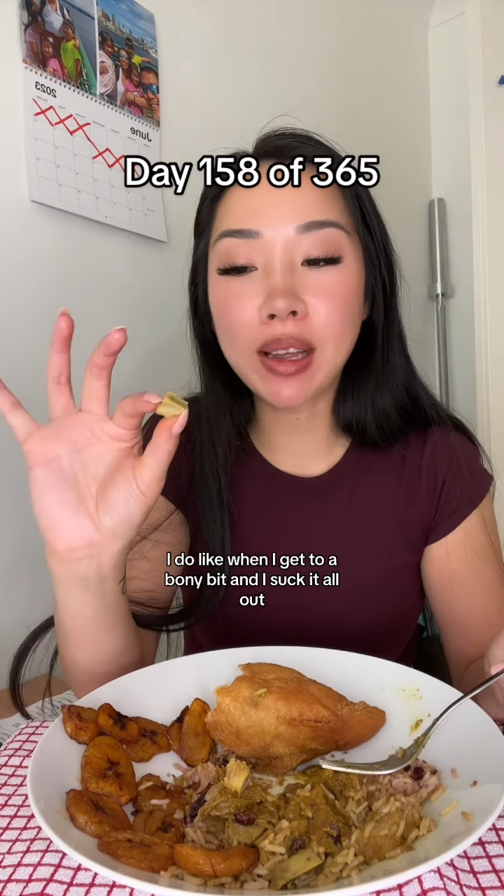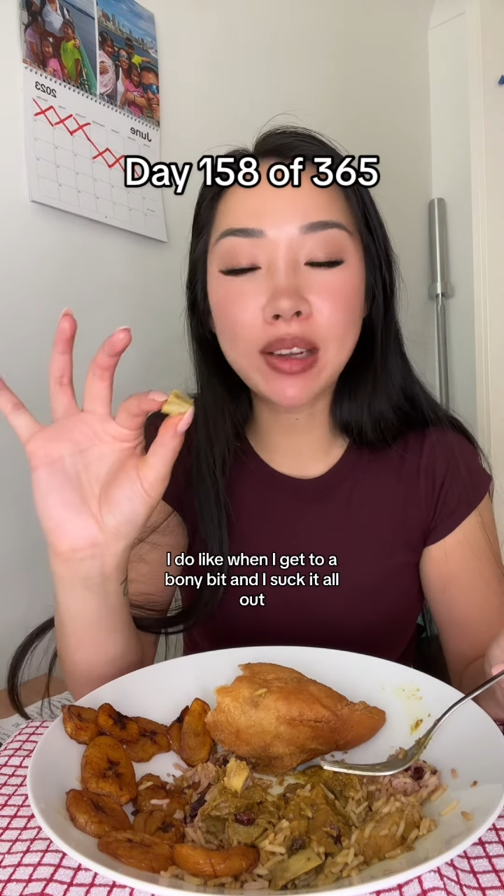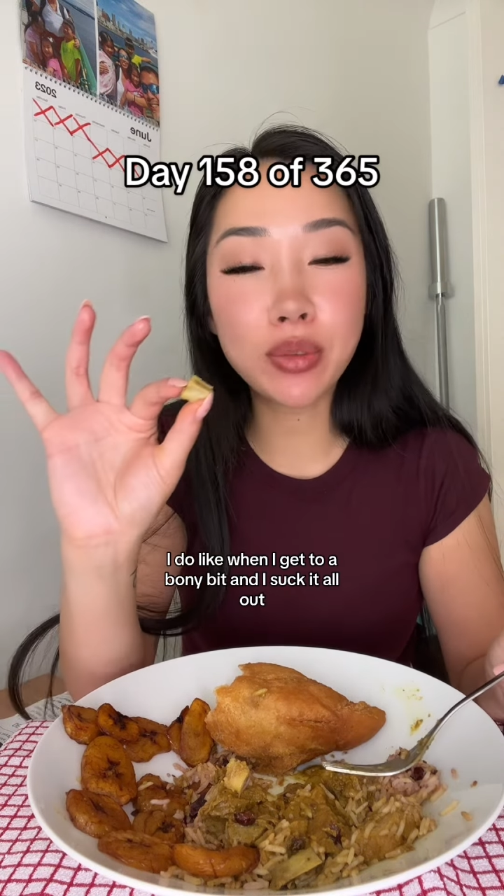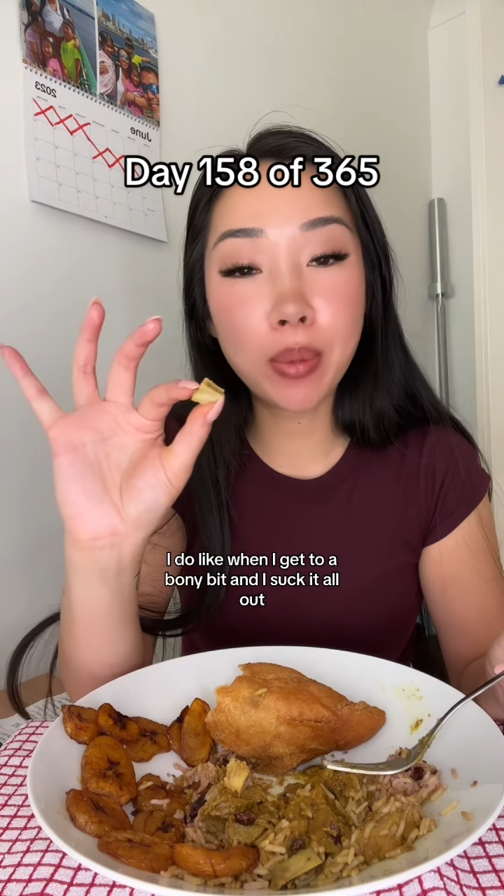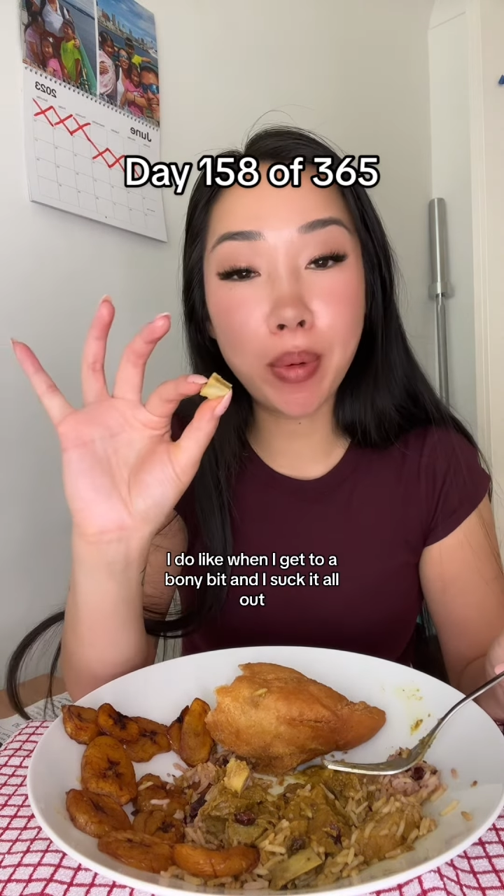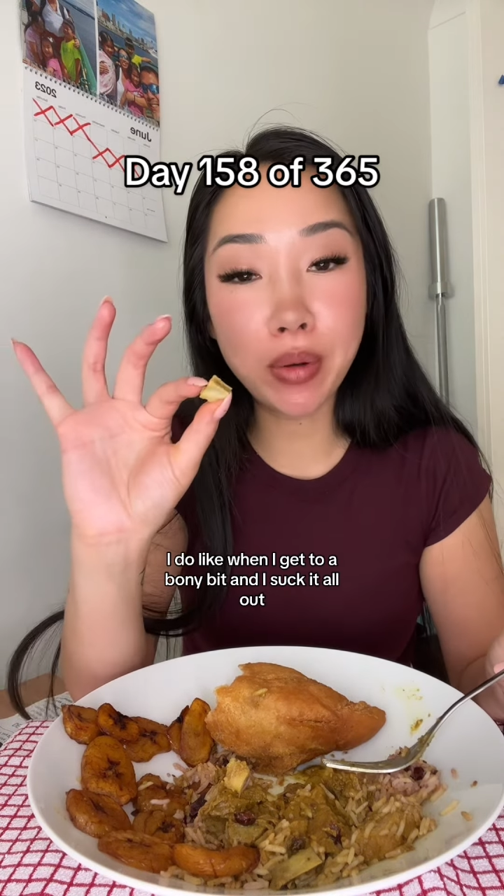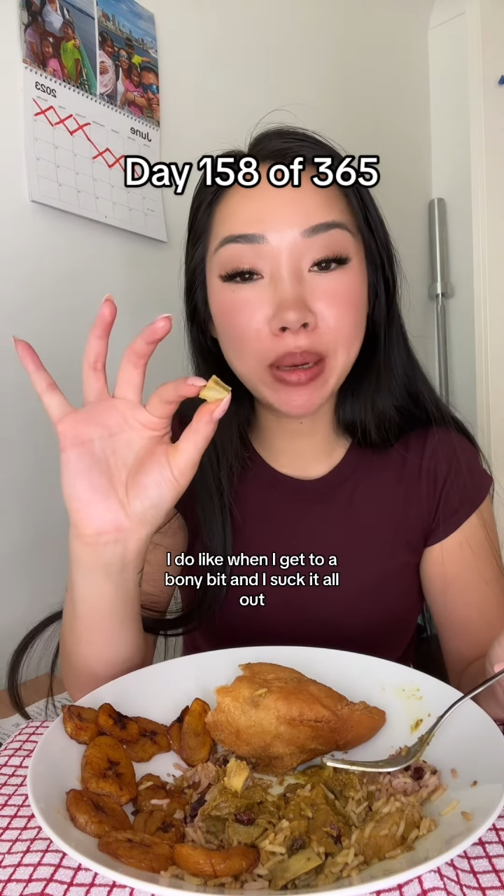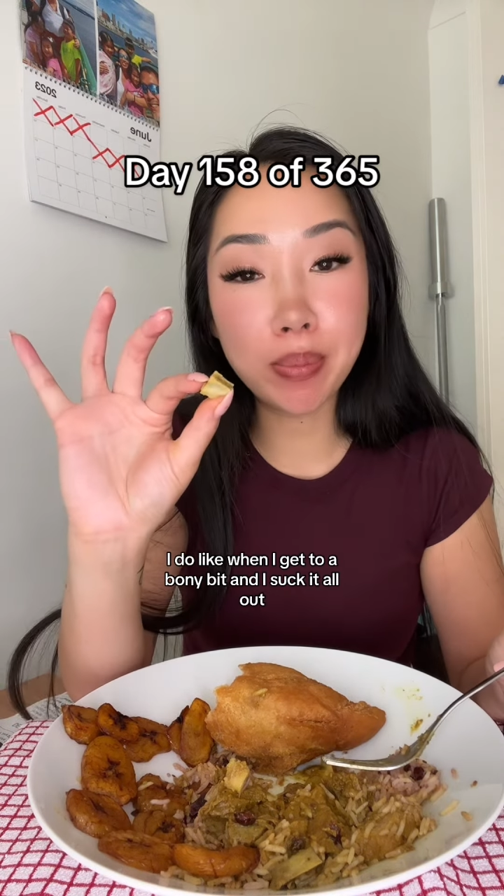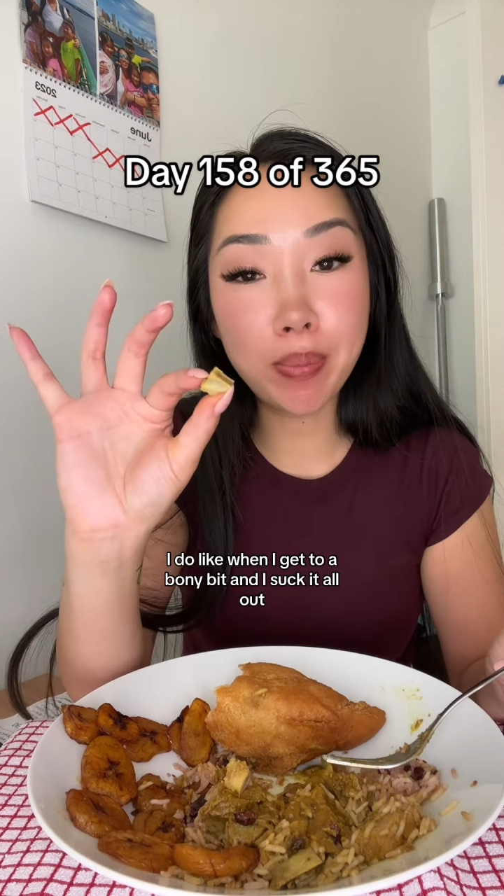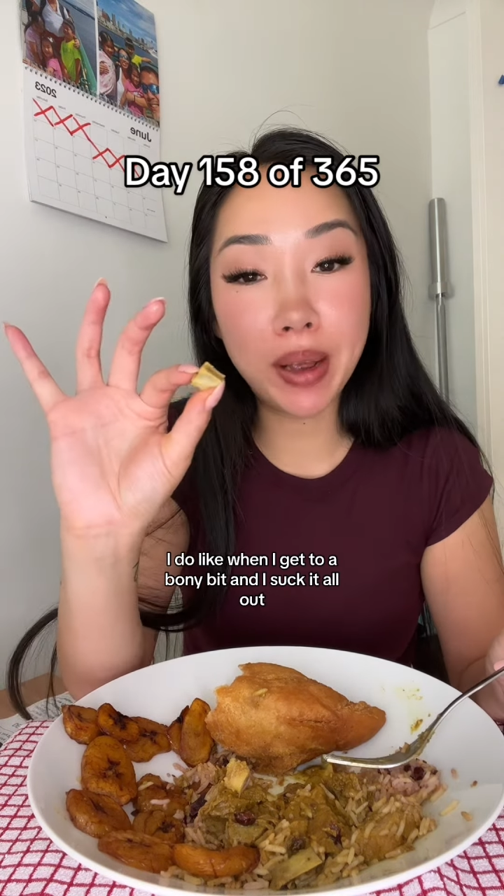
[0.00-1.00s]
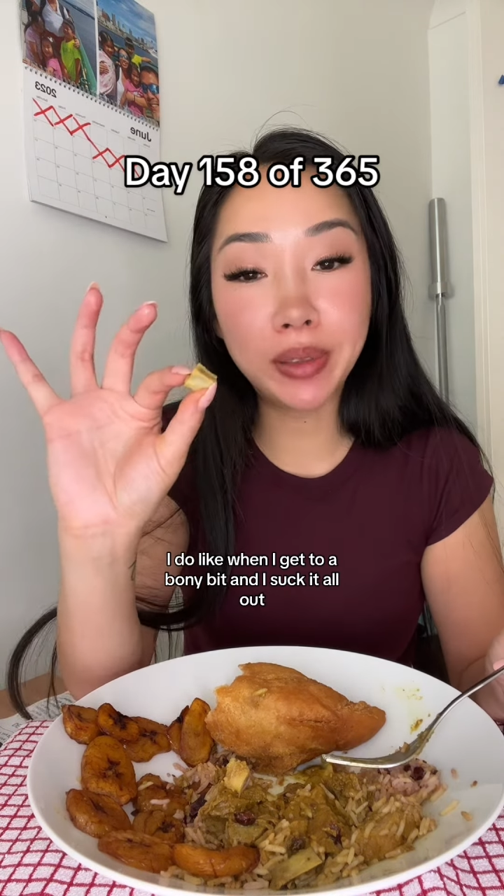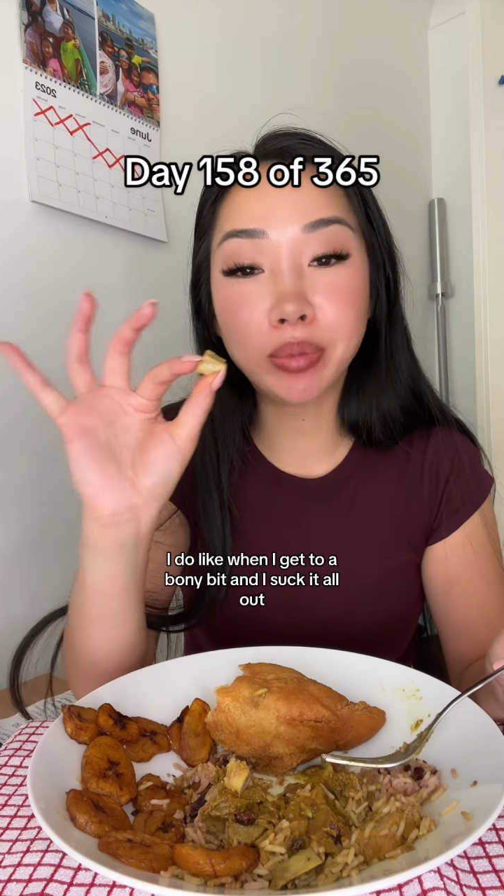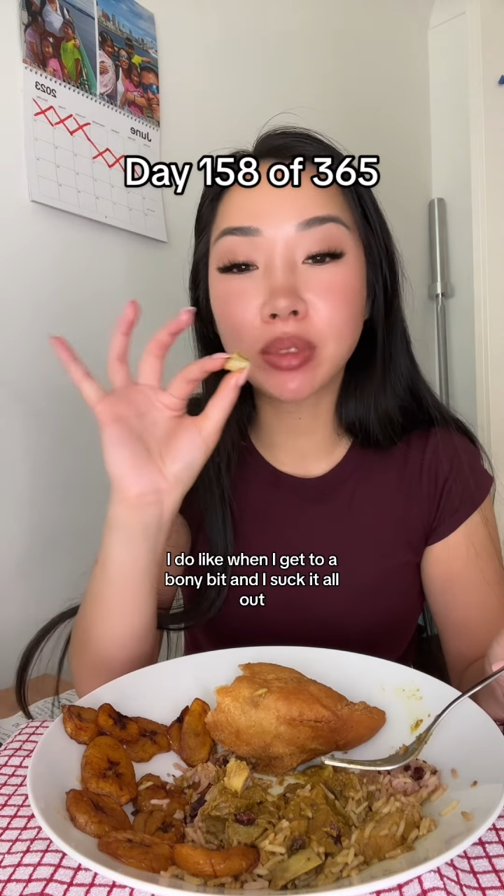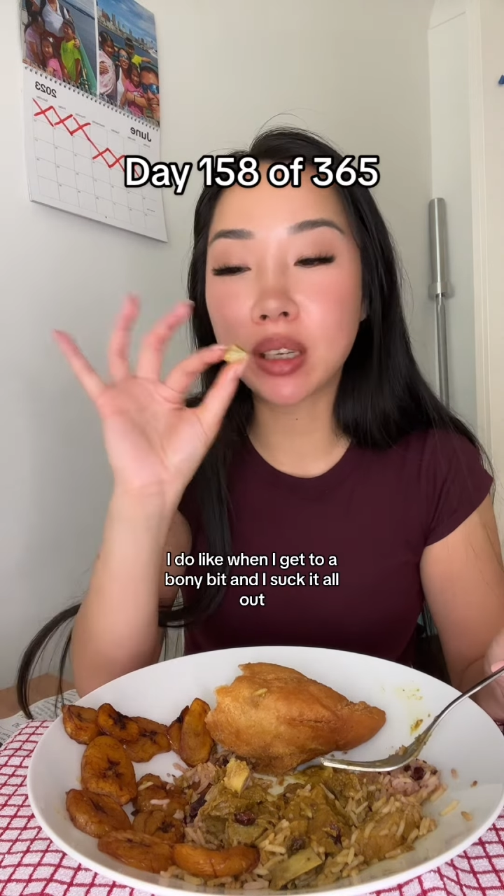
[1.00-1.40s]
I get to a bony bit